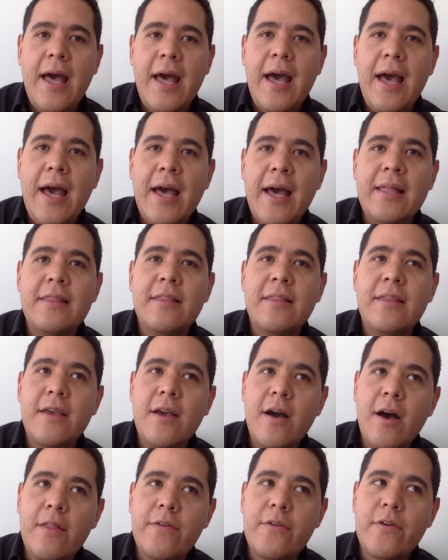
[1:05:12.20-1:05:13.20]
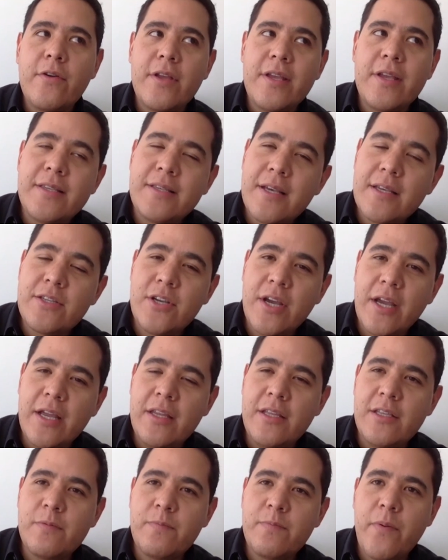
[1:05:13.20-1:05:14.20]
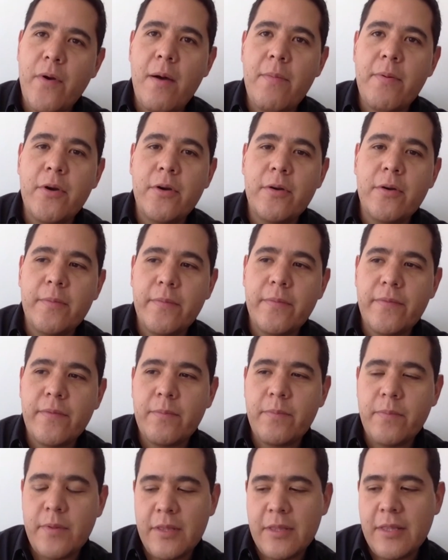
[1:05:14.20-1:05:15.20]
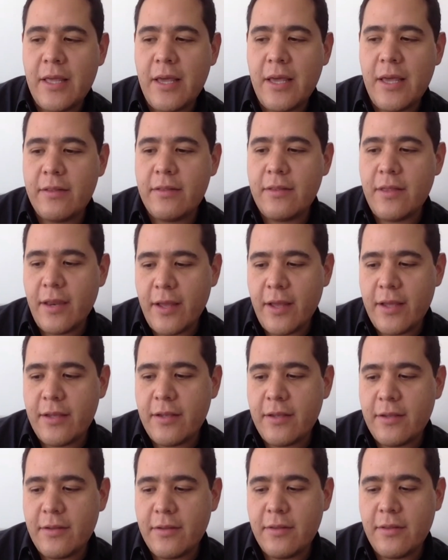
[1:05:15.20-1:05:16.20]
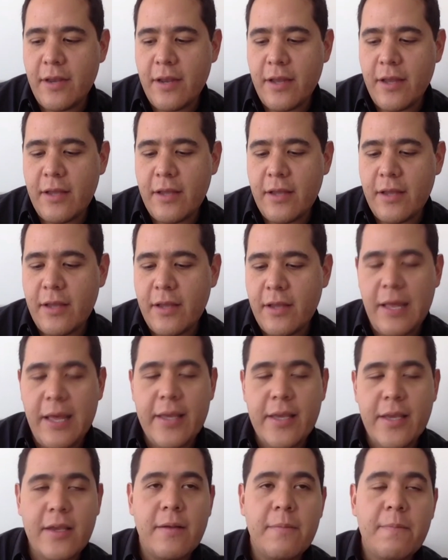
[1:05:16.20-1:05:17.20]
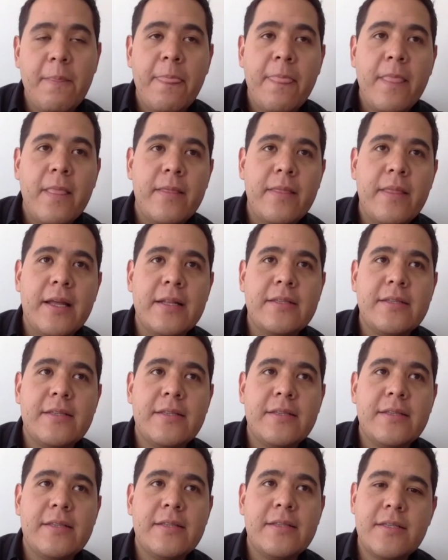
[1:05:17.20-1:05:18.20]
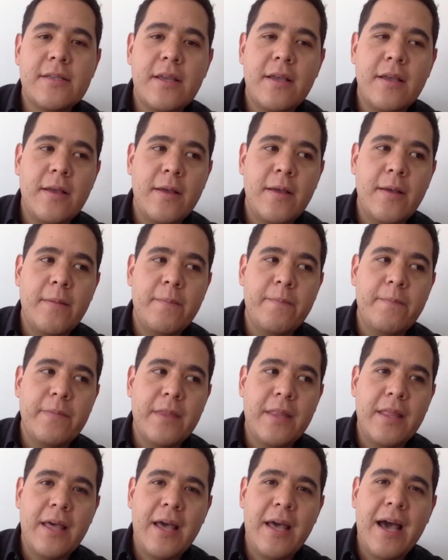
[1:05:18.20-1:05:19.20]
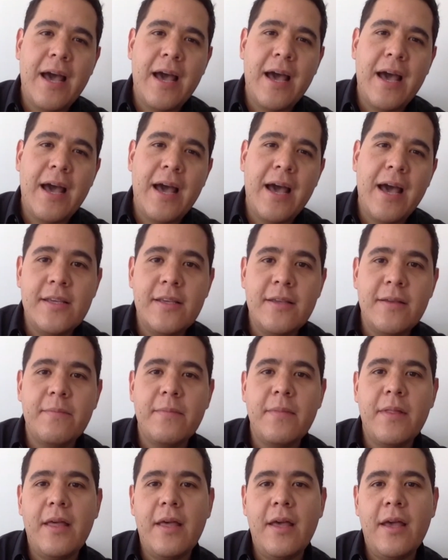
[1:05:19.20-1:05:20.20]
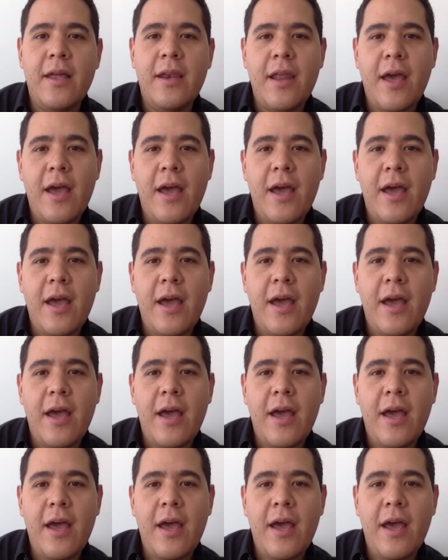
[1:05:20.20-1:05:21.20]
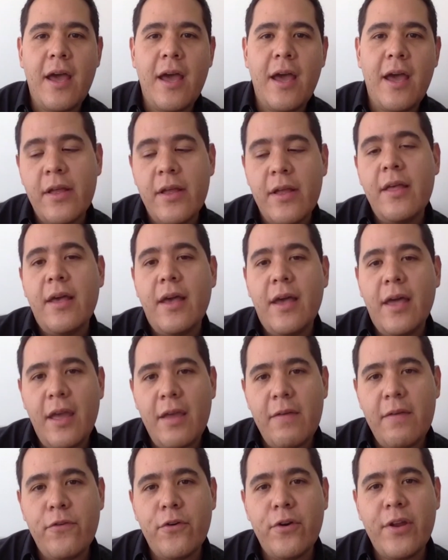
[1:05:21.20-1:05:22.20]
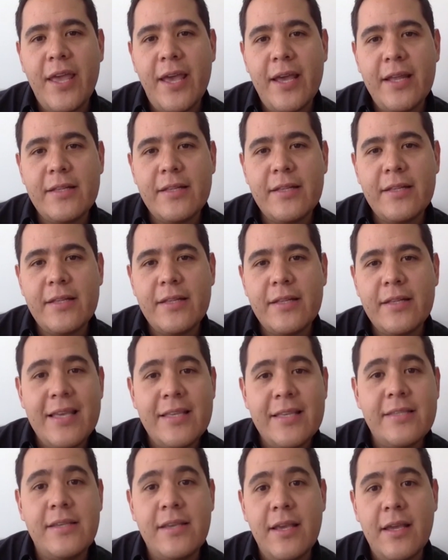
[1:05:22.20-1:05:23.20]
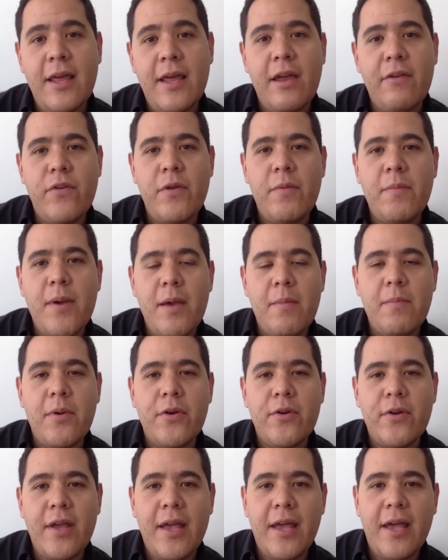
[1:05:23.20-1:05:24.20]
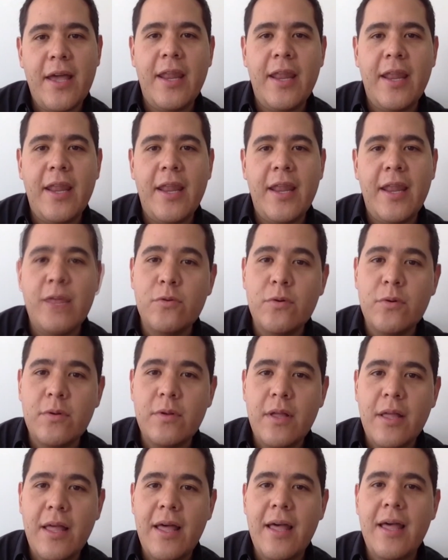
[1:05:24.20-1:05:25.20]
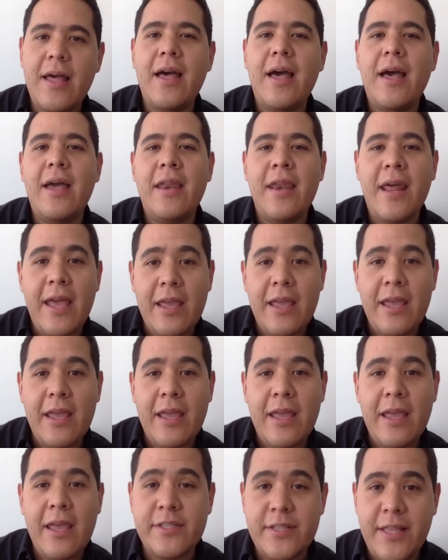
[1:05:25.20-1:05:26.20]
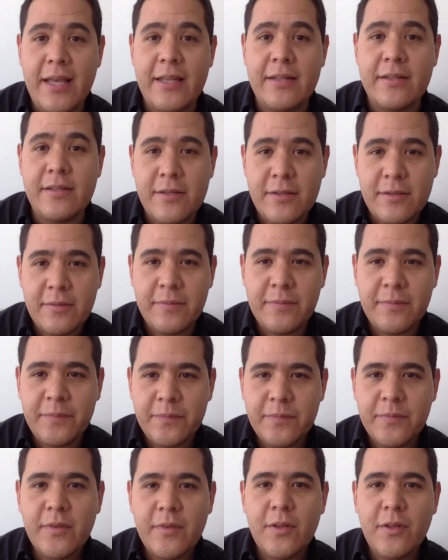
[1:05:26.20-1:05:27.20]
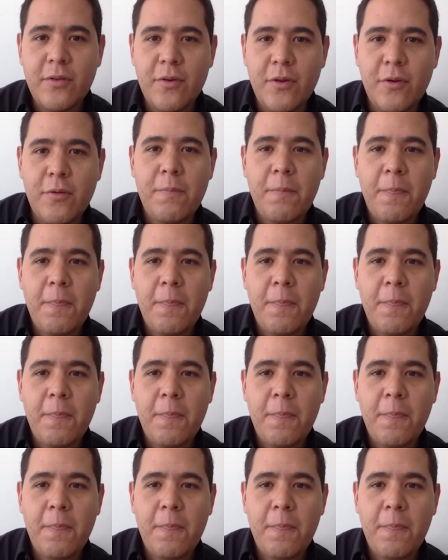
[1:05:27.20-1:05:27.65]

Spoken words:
And the other is a Chinese proverb that I like, that says, I see and I hear and I forget, I see and I remember, and I do and I understand, you know.